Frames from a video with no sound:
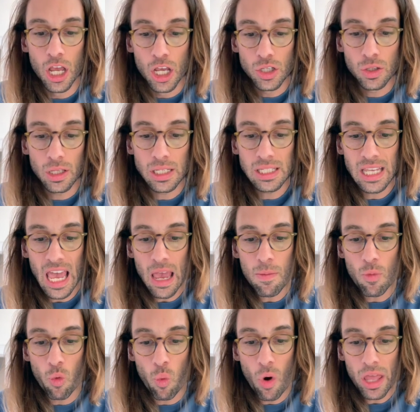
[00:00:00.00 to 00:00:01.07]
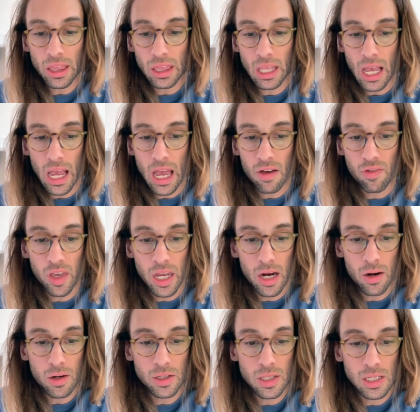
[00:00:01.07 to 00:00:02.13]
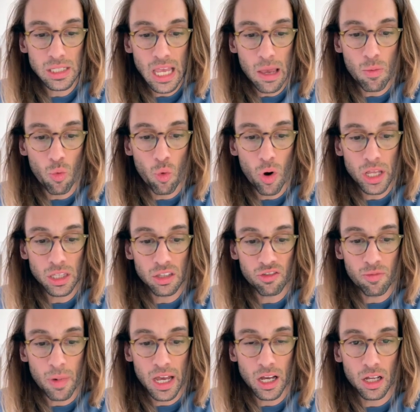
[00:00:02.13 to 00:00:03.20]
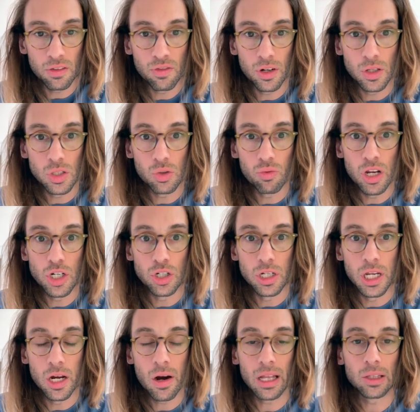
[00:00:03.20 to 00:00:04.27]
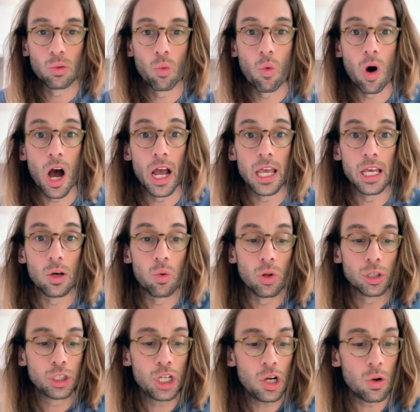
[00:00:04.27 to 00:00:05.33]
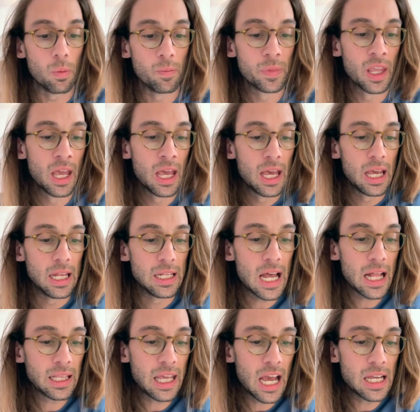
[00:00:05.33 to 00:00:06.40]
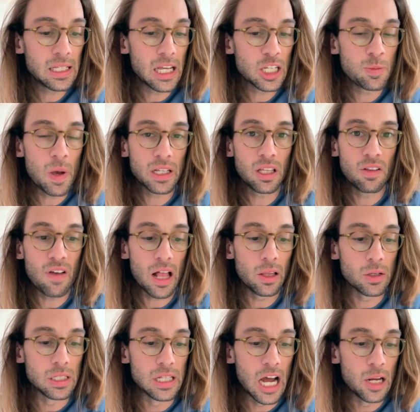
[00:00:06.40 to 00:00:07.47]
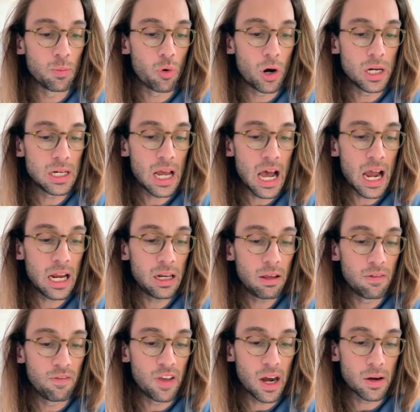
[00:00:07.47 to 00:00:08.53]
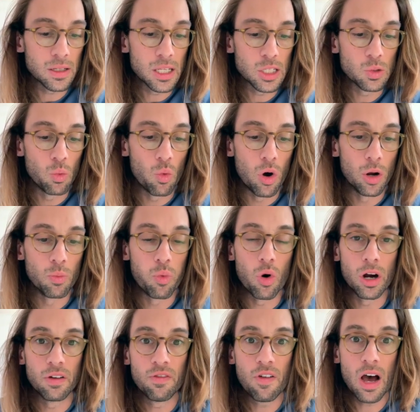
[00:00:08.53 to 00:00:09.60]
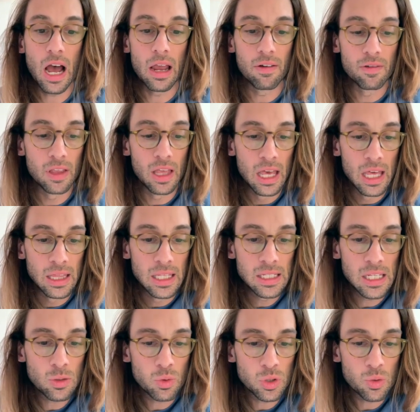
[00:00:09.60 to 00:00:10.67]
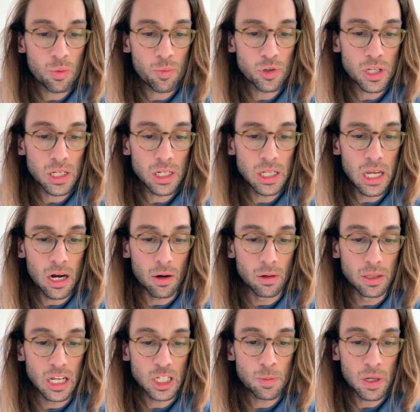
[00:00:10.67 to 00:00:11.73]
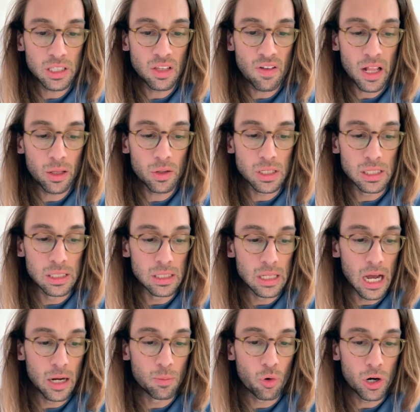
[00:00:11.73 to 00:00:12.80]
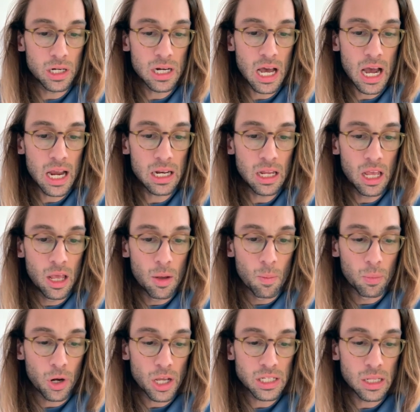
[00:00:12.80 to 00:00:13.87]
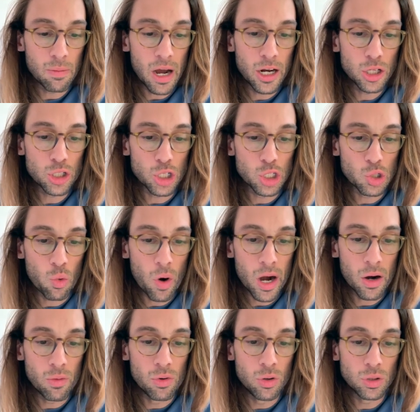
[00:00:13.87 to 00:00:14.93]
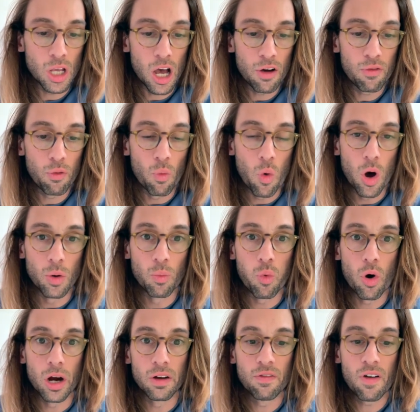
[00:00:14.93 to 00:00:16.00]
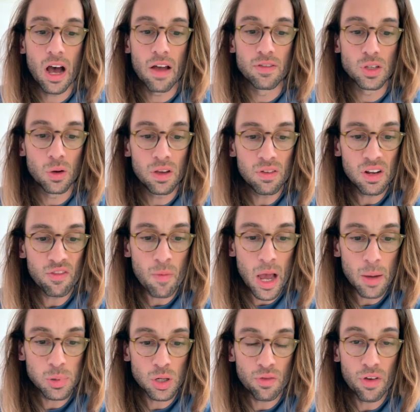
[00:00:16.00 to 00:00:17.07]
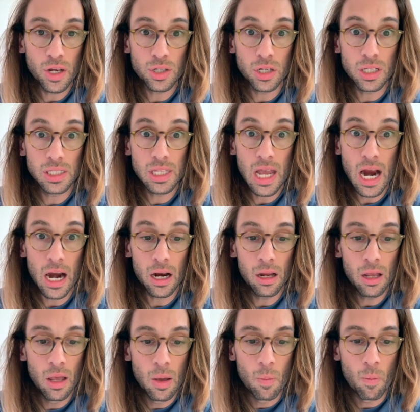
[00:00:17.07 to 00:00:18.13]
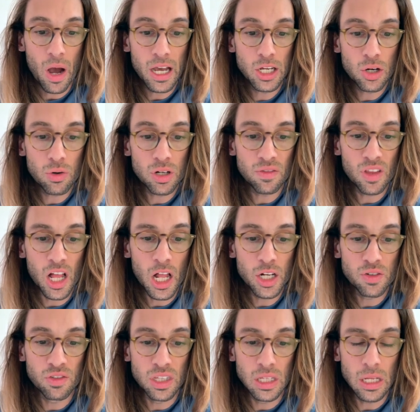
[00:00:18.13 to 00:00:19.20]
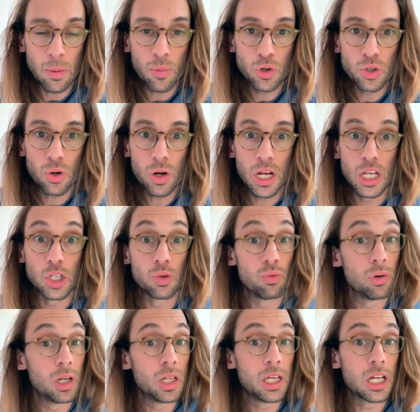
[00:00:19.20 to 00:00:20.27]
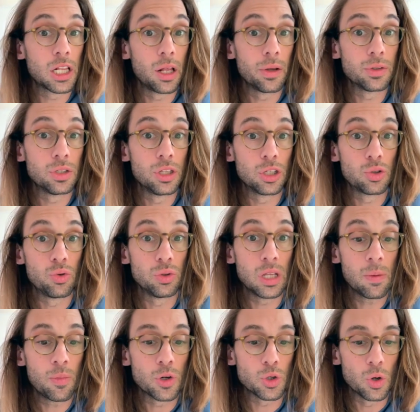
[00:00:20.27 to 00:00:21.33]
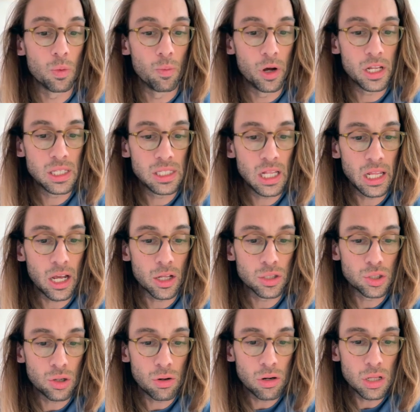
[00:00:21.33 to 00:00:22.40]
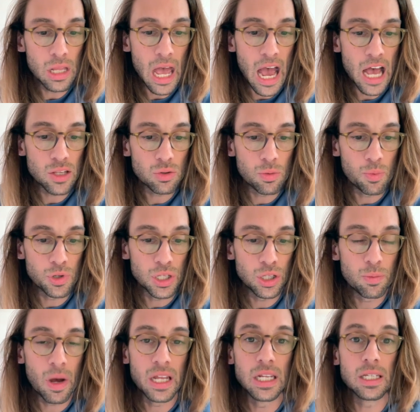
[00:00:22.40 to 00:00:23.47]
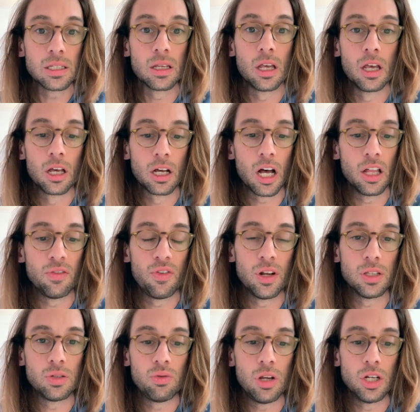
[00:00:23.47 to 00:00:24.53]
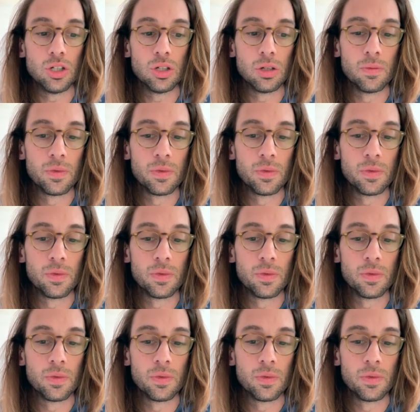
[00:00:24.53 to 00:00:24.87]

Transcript: So the same width I have here is the same width of my confidence region here at y equal 2. In that case, the expected value is 9.9, variance is 1.5. This is what's represented here. The expected value is 9.9 plus and minus the square root of 1.5. So even if my observation is there, my current knowledge of the temperature is really close to the true temperature, but it's still uncertain as represented by this confidence region.